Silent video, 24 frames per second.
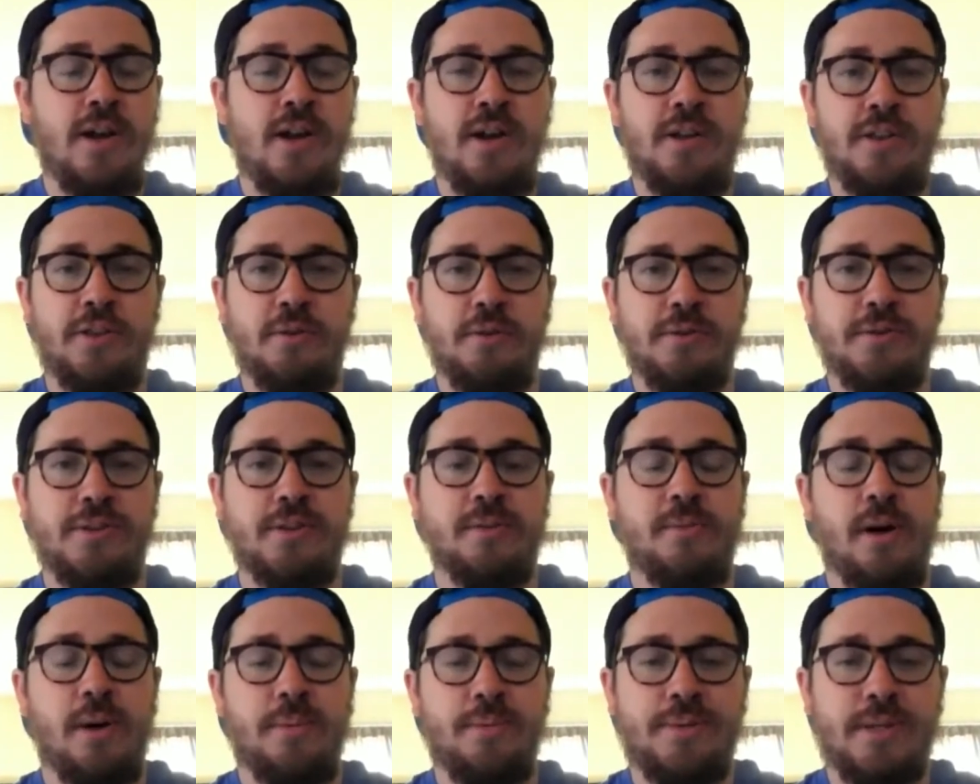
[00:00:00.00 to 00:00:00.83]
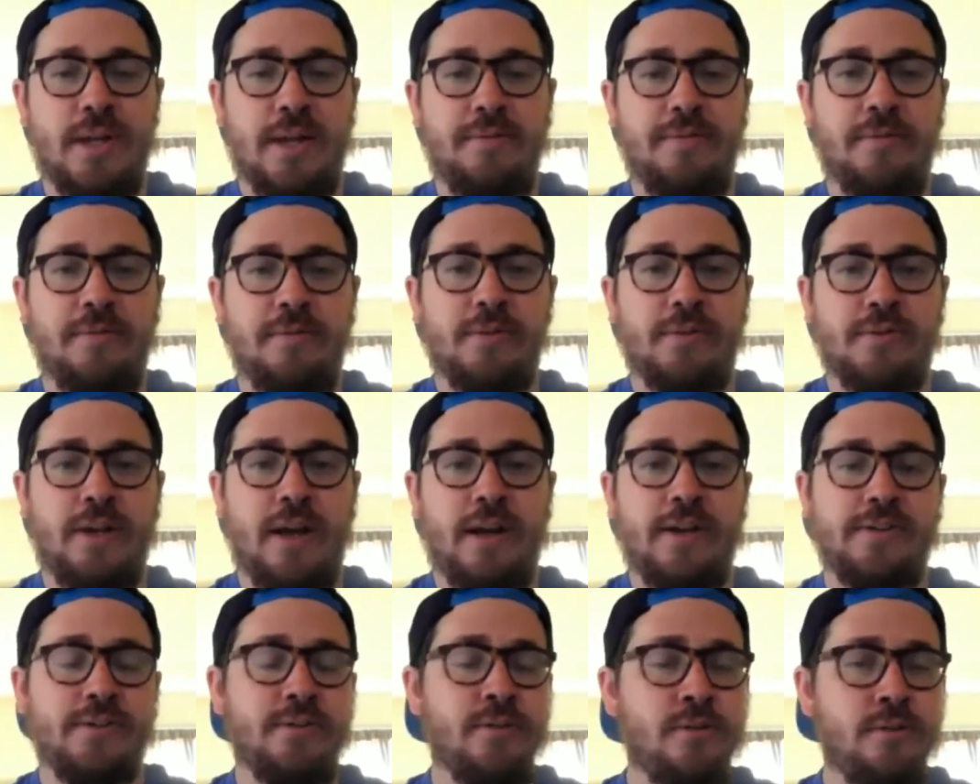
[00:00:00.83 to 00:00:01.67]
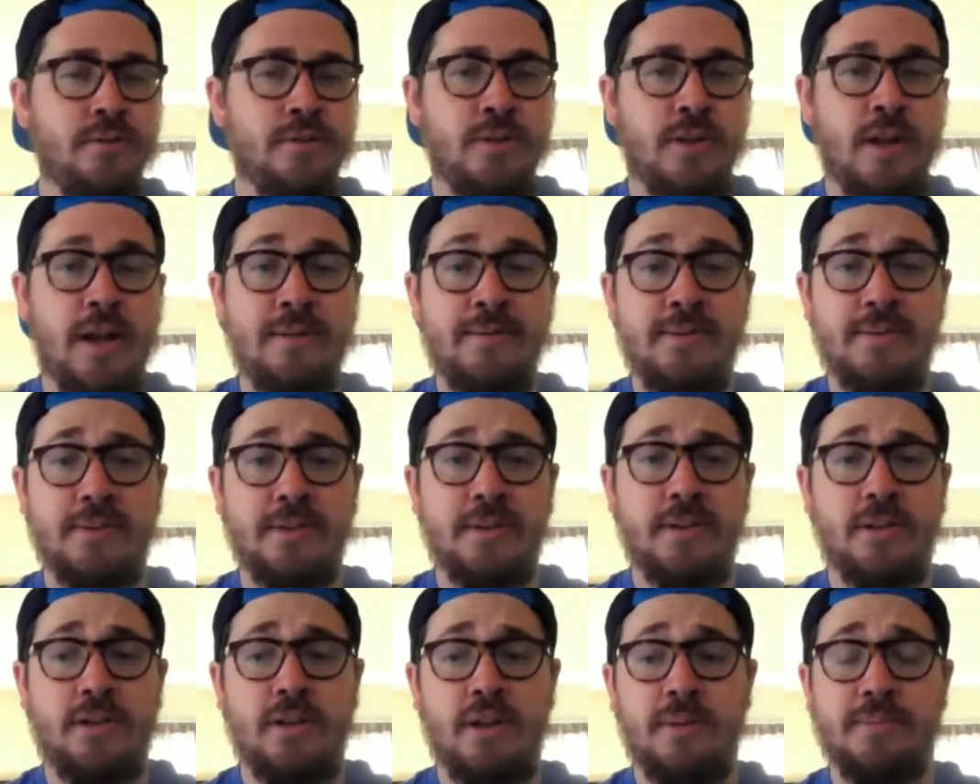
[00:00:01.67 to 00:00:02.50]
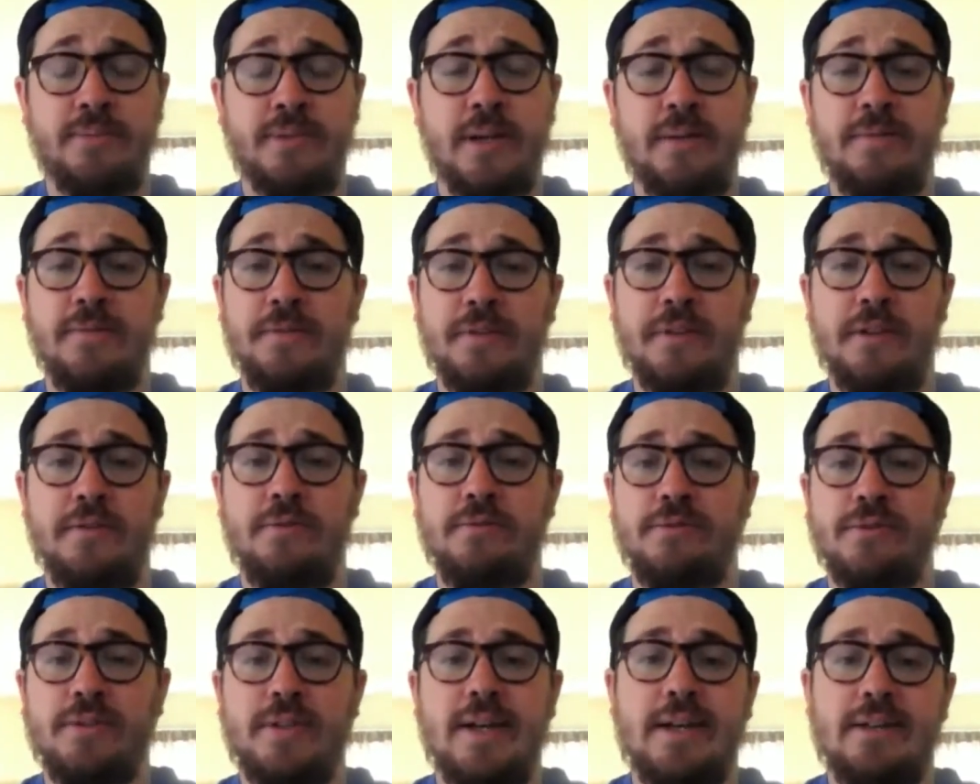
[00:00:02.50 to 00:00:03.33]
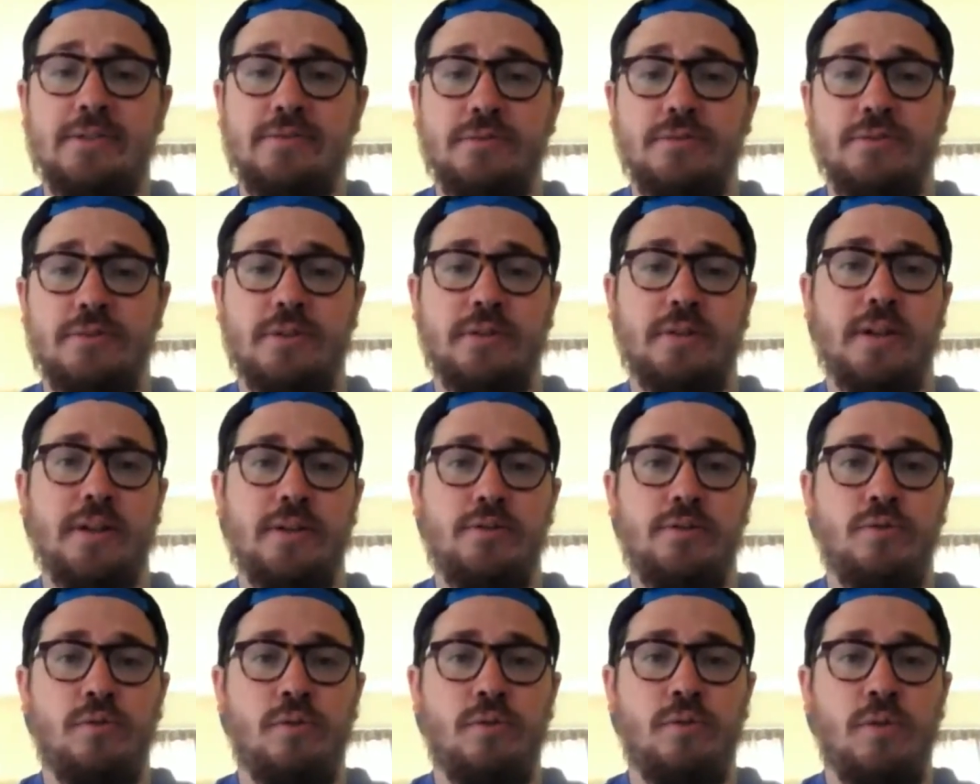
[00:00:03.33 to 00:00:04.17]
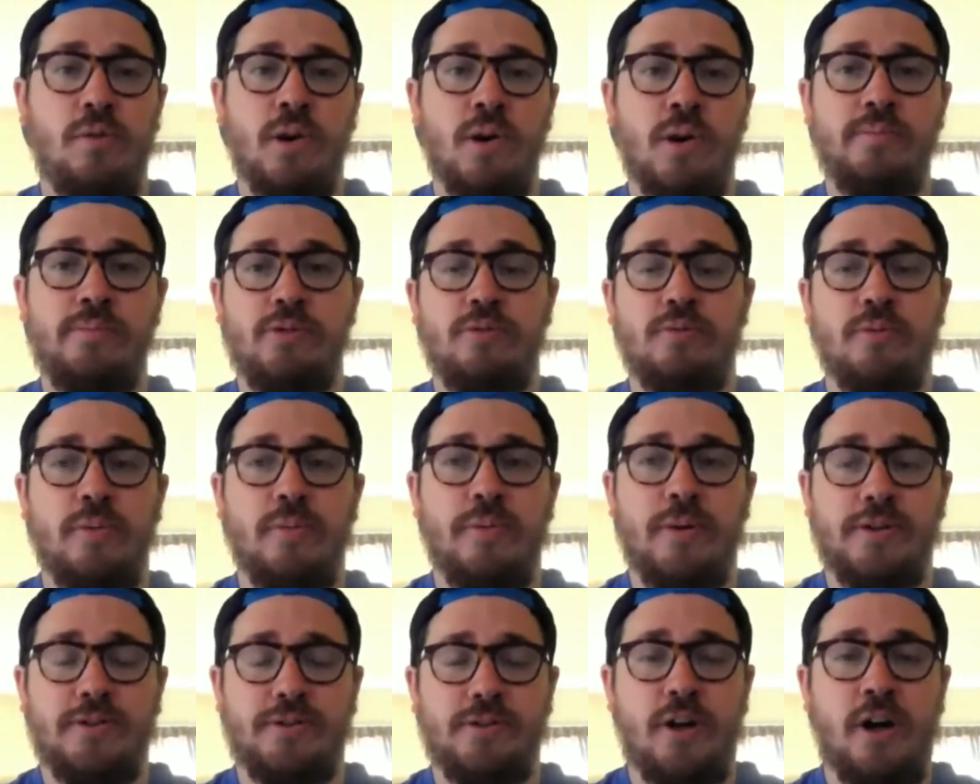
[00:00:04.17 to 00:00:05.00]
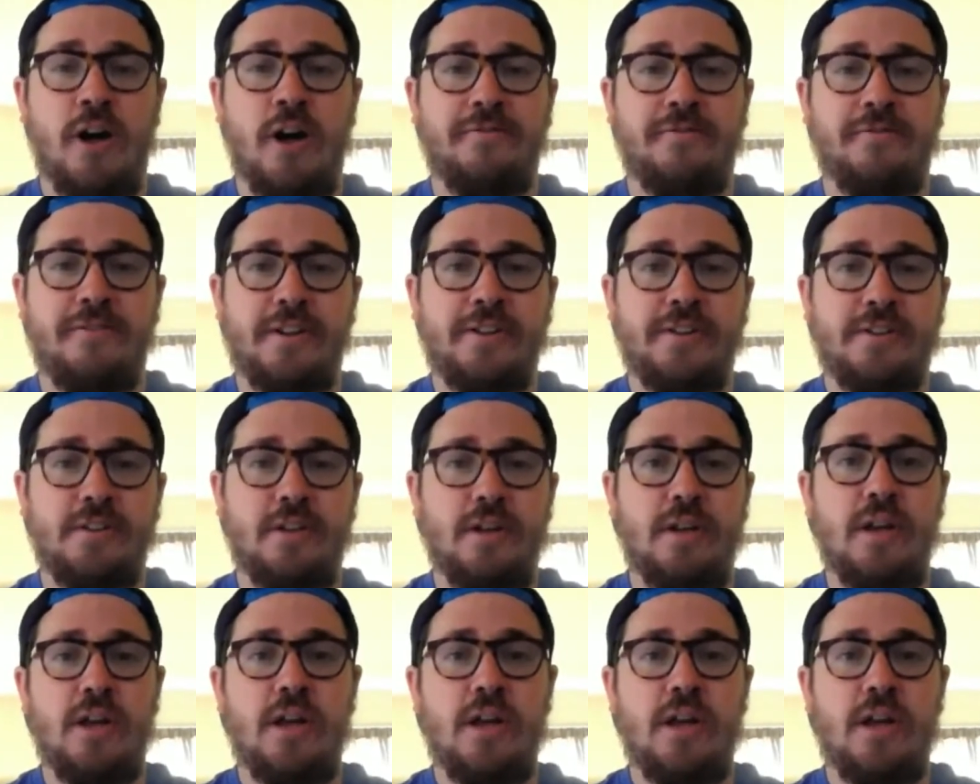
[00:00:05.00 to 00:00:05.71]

There is some upside for those guys. And there's obviously upside for the Houston Astros tonight, who are a boom or bust offense.